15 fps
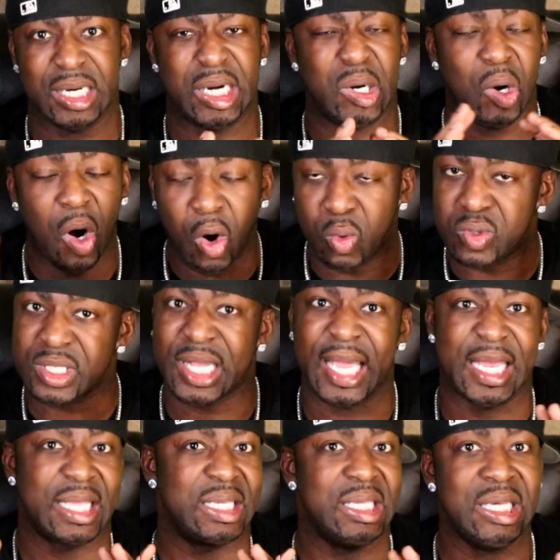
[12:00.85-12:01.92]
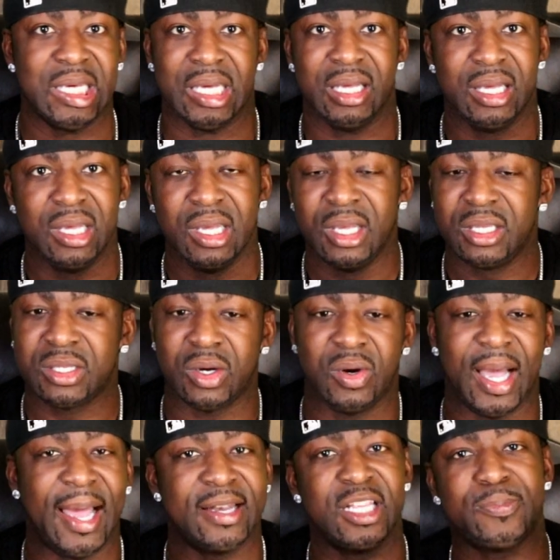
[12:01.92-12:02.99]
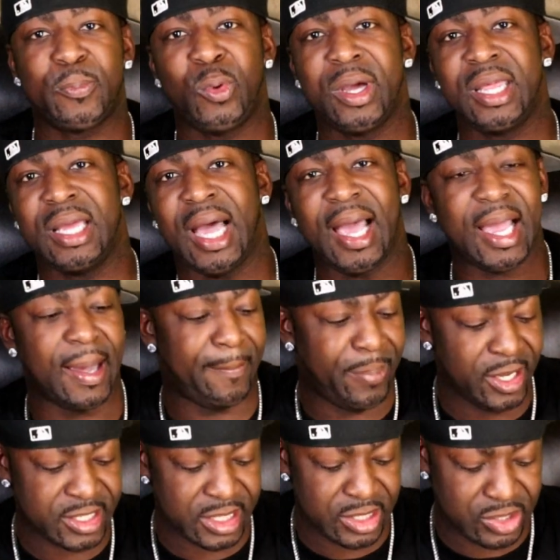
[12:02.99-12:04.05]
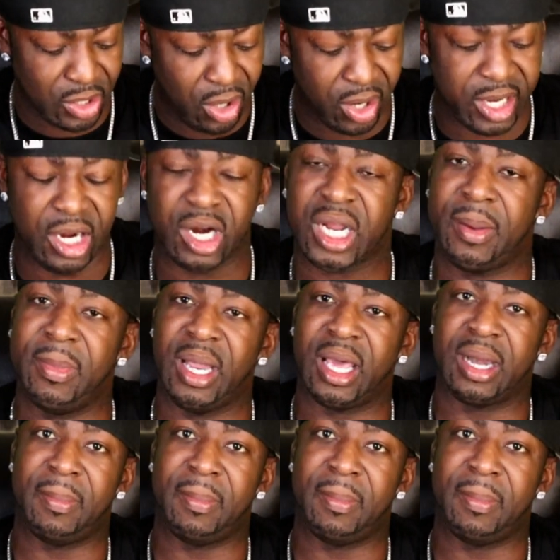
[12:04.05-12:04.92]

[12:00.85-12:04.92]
Gross, like, ugh. So at this point, I got pus and dog hair coming